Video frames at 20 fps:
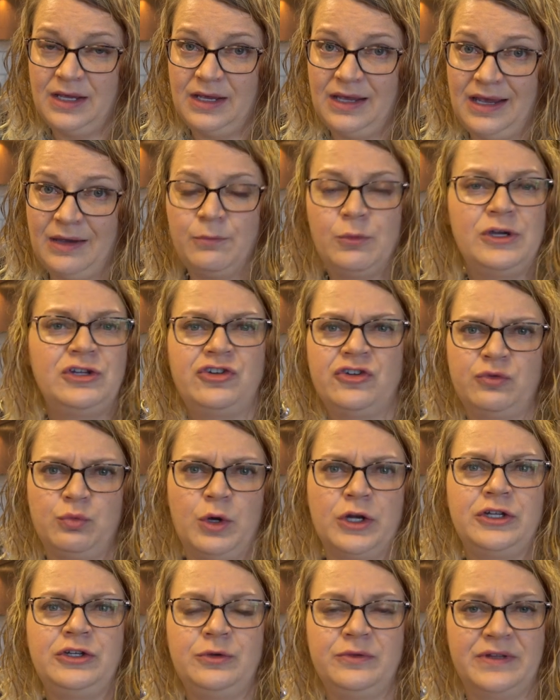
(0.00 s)
and we just
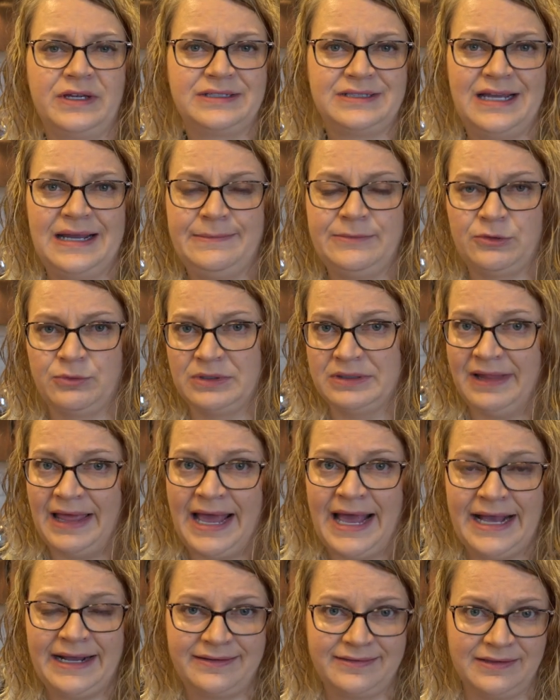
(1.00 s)
want to use that time to
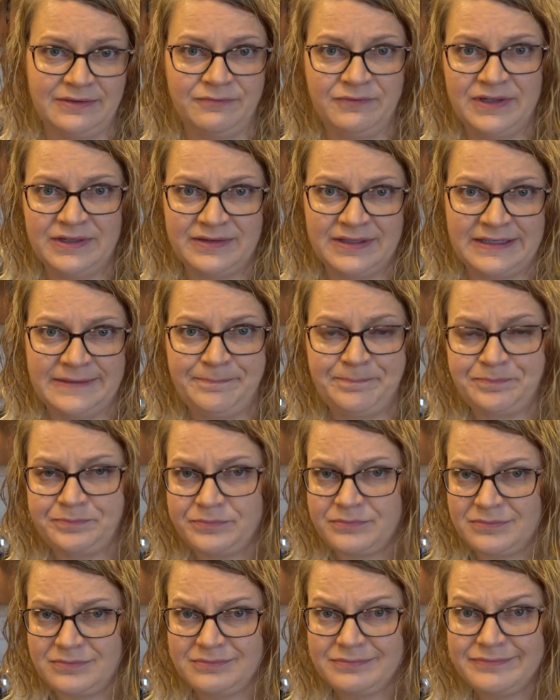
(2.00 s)
relax and visit
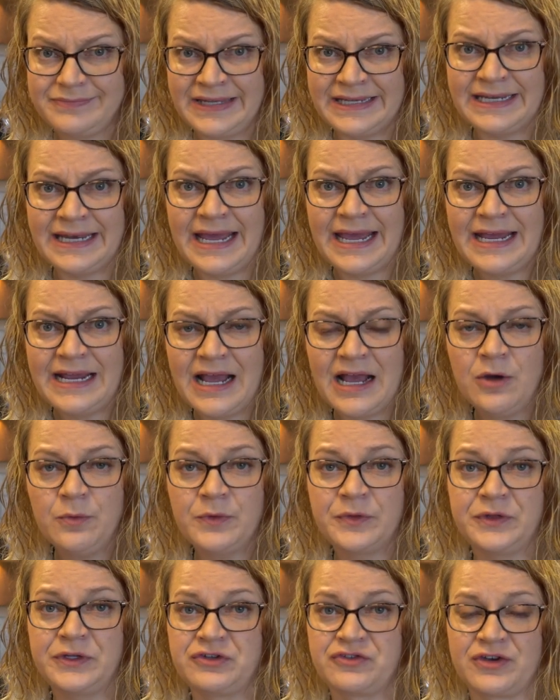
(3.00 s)
and hang out
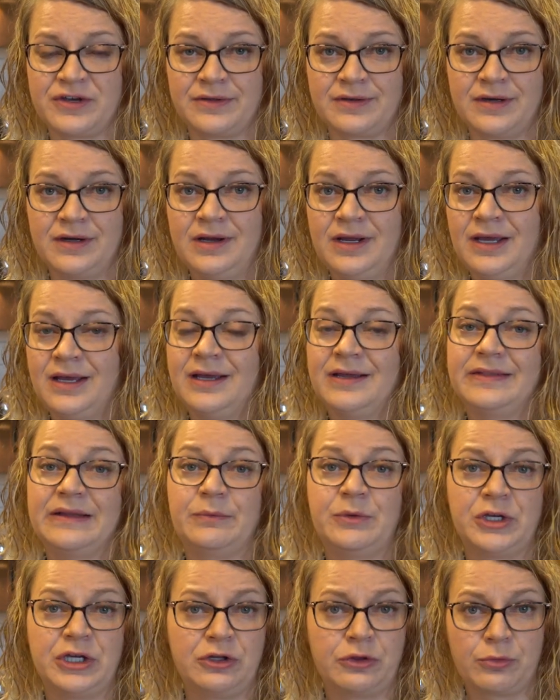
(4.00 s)
with each other,
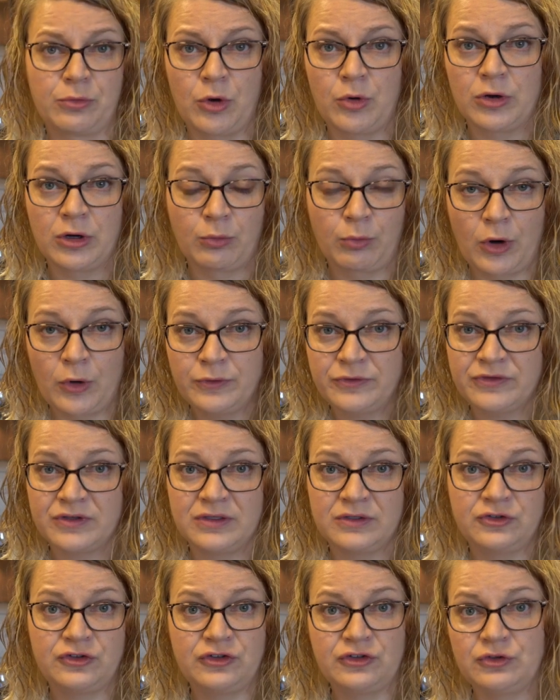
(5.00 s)
then we can throw a roast
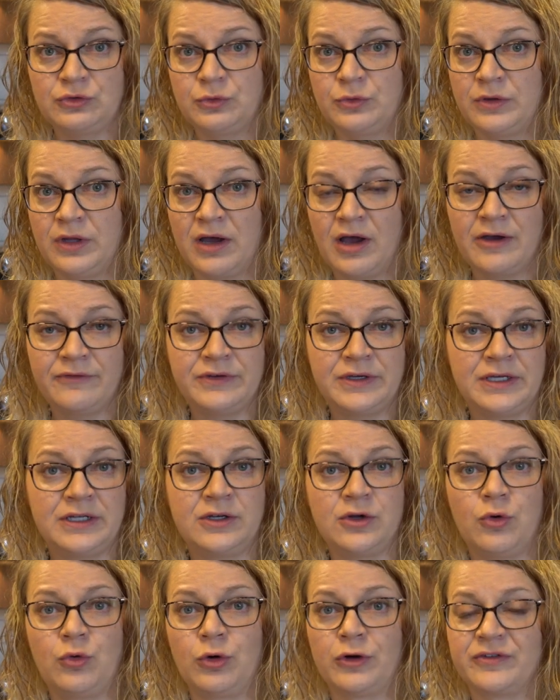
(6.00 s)
into the
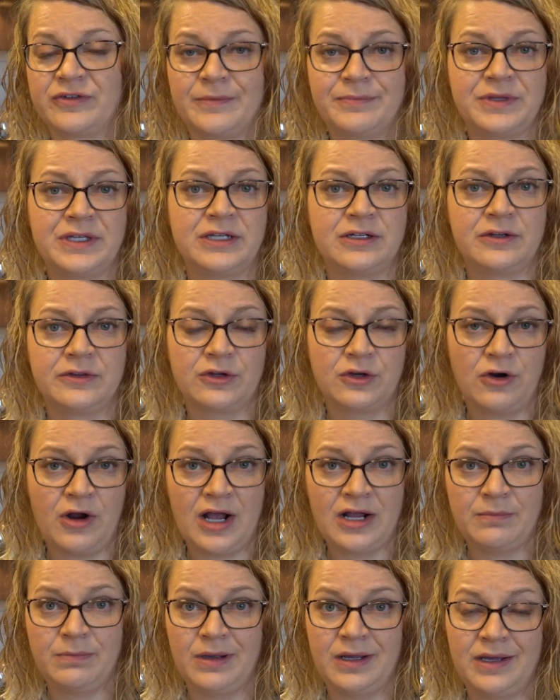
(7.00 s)
oven or something into the
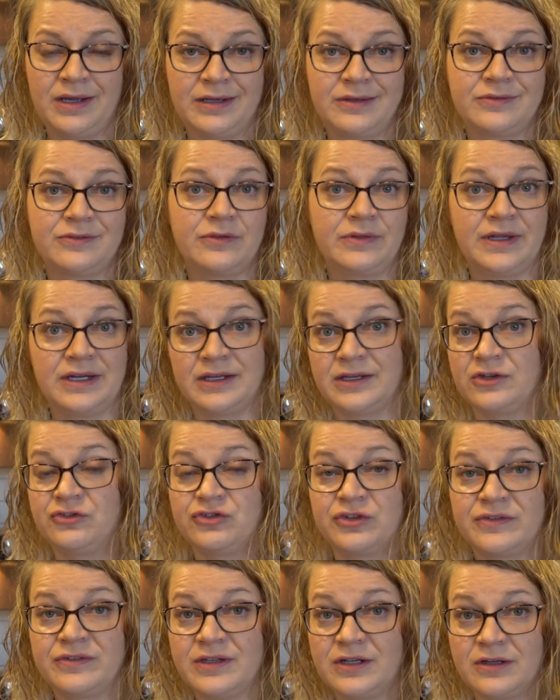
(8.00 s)
crock pot so that it can
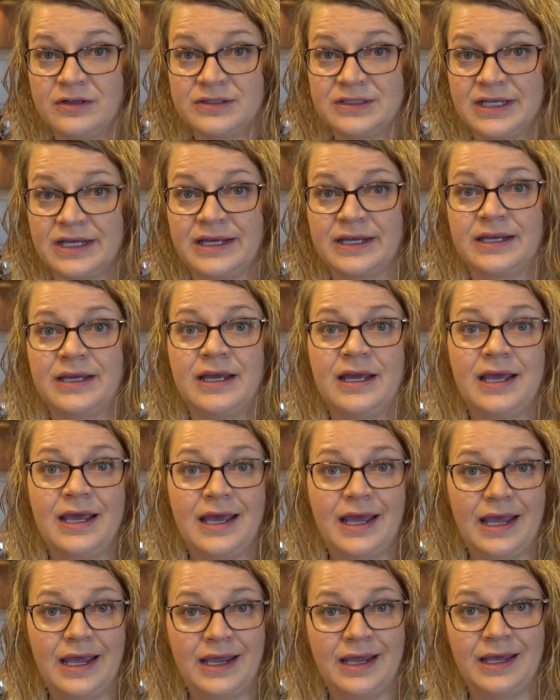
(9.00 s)
just sit all day
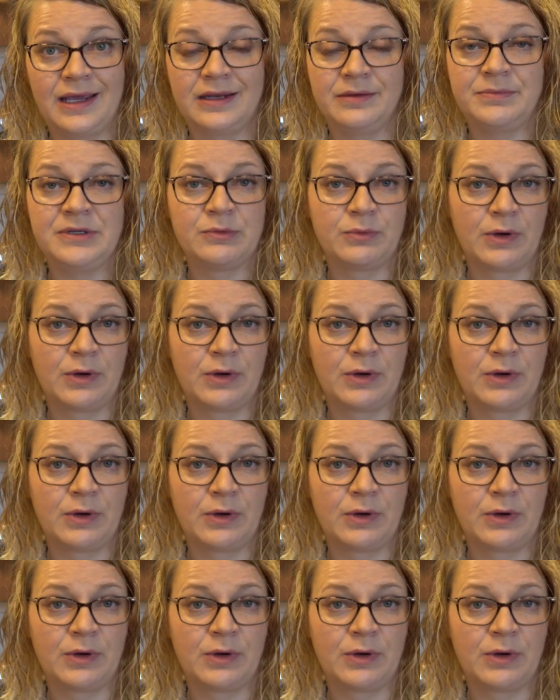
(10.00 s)
and be